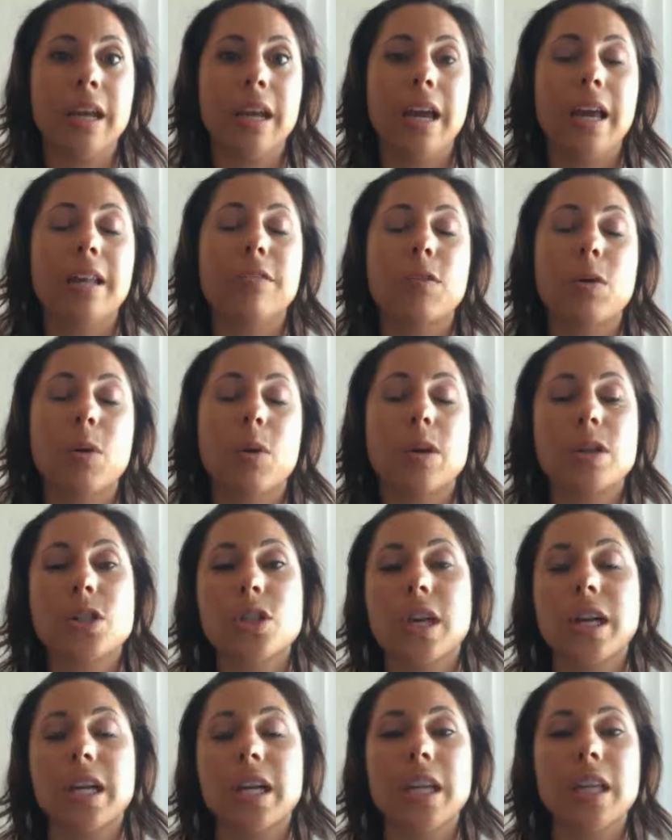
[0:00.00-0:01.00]
And of course,
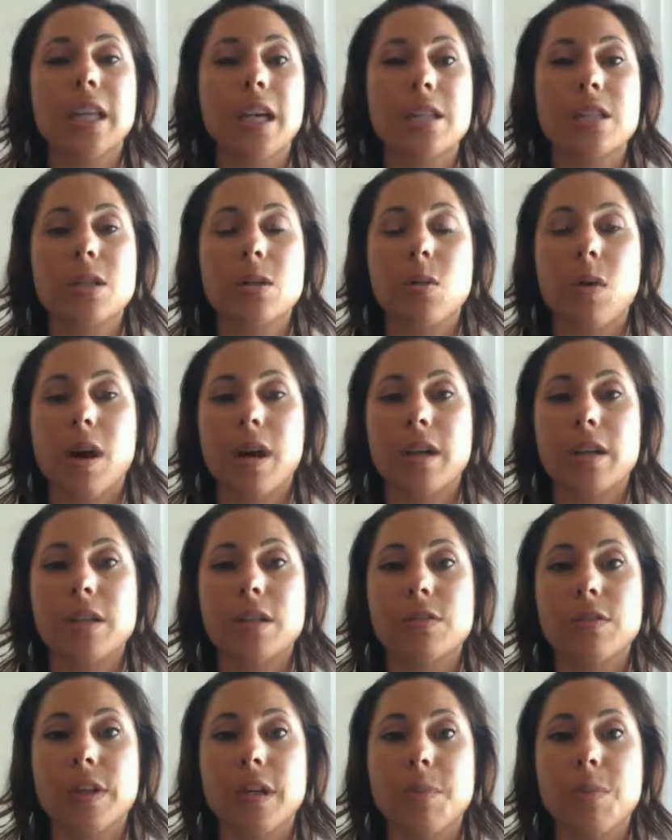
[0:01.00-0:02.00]
chugging lots of water
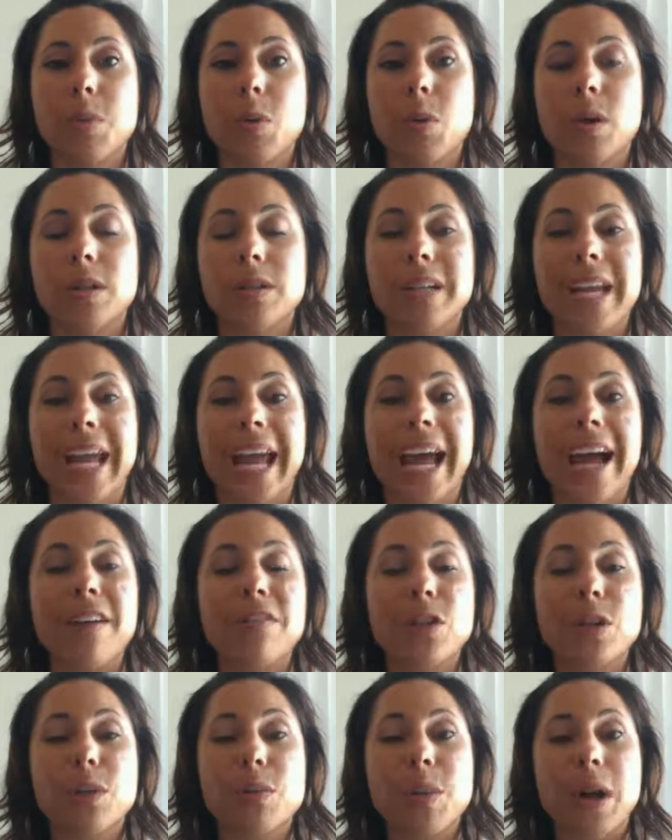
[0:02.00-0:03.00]
is very important.
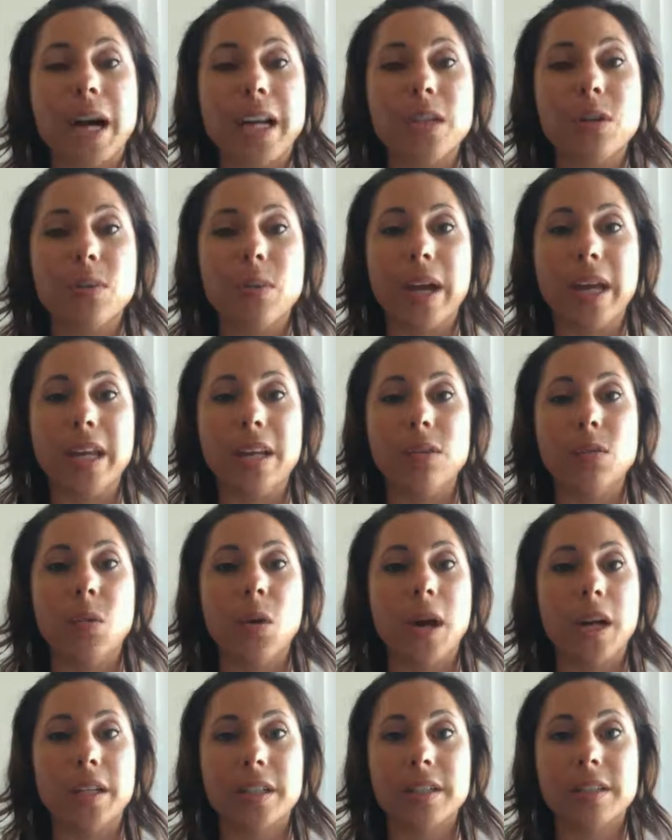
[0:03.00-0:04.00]
Half your body weight in
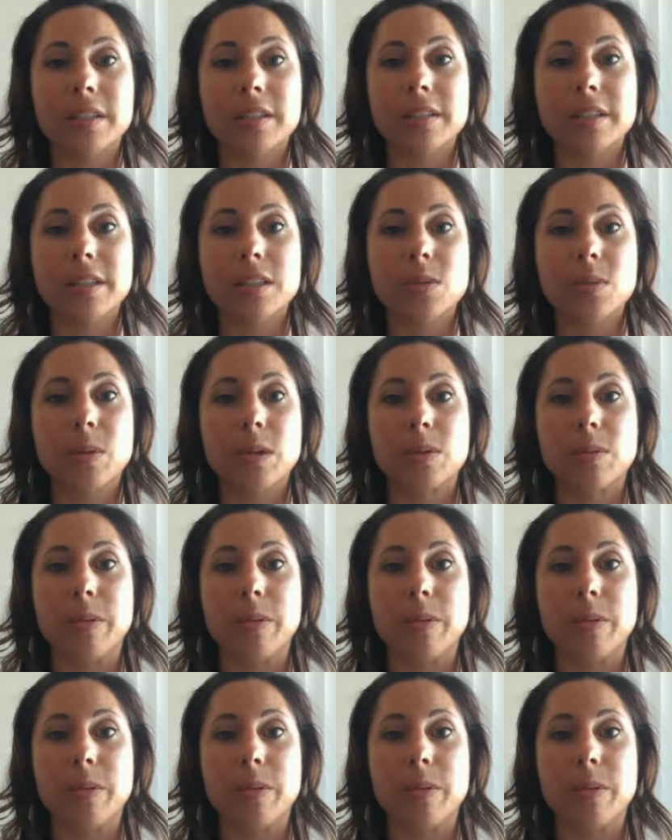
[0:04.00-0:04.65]
water is what's